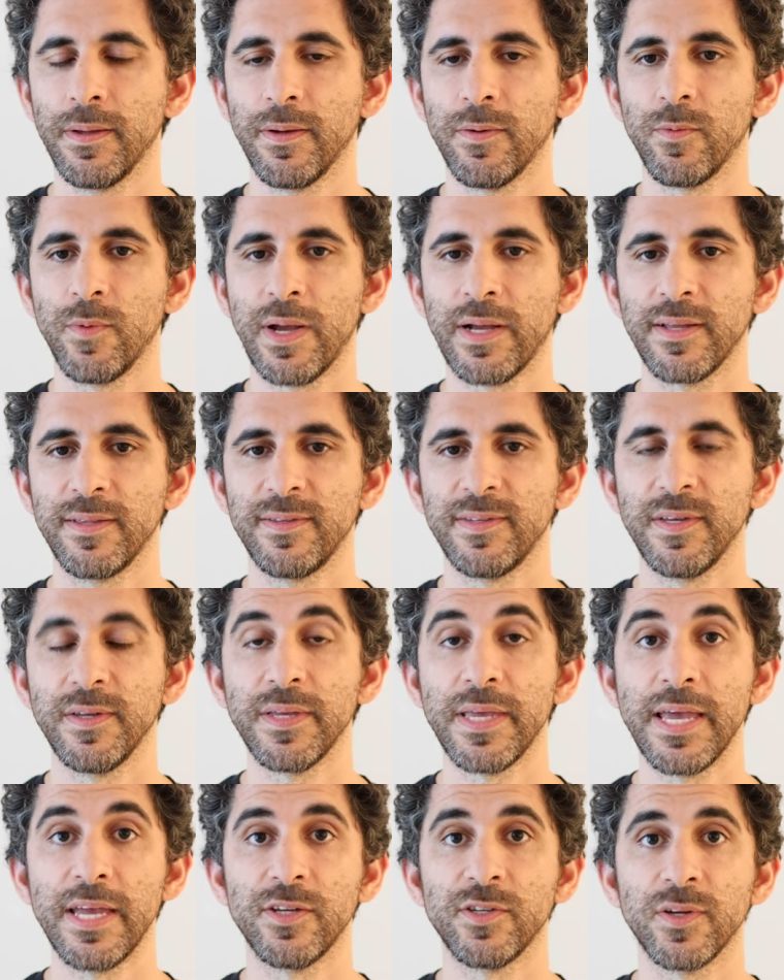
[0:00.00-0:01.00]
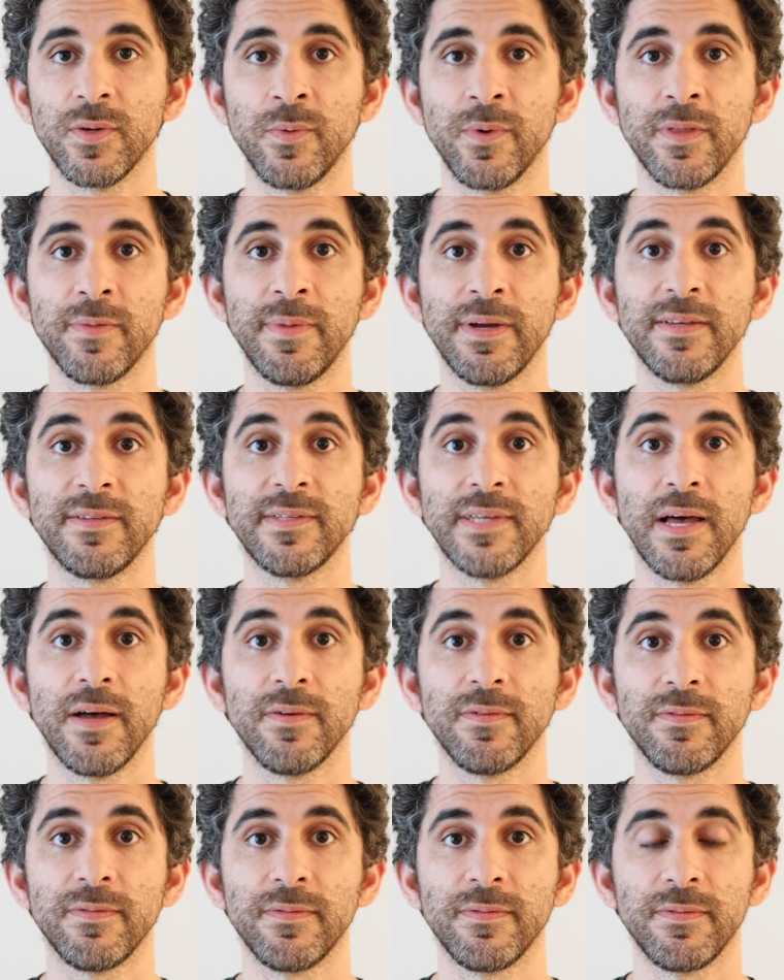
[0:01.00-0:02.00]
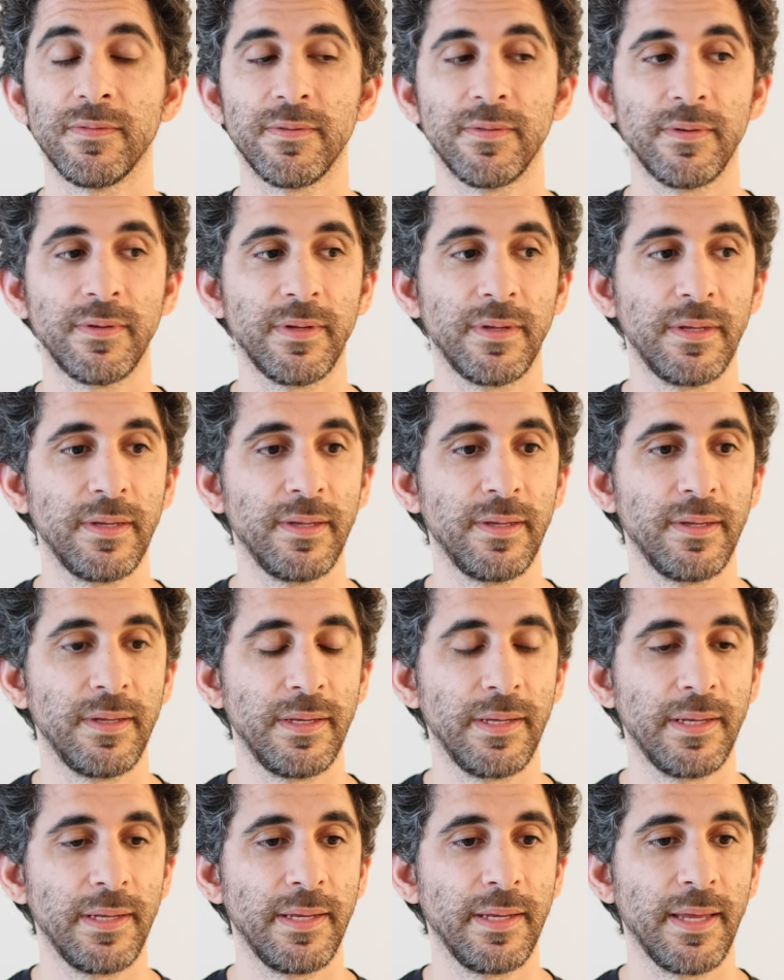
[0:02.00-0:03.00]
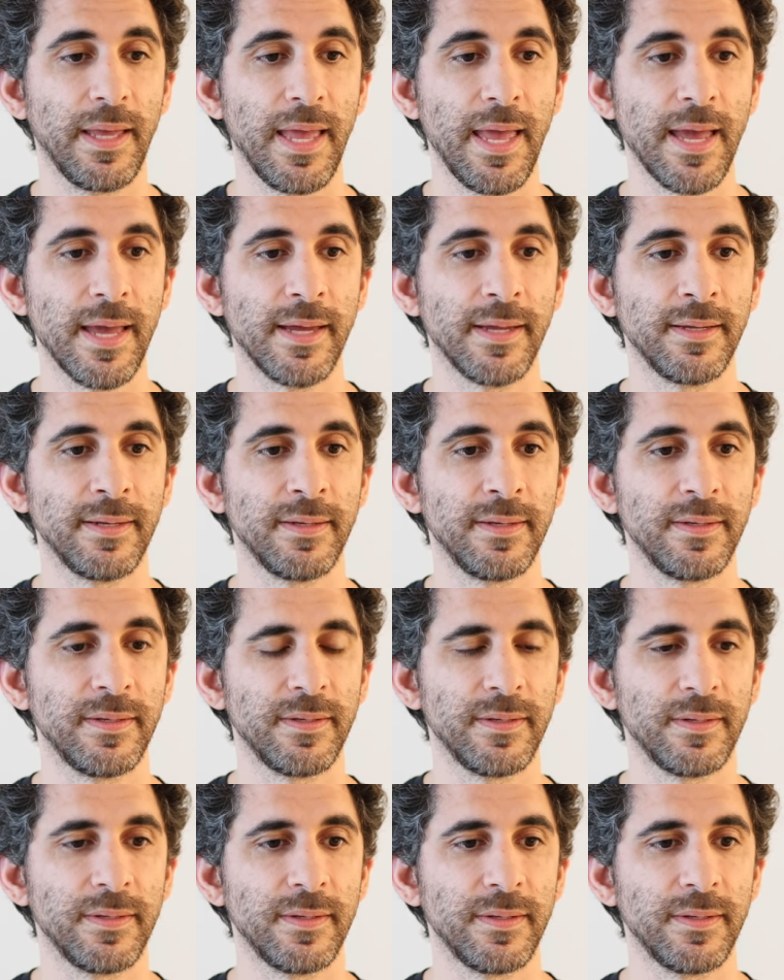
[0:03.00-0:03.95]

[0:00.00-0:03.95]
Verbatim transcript: uh, reconciliation with myself and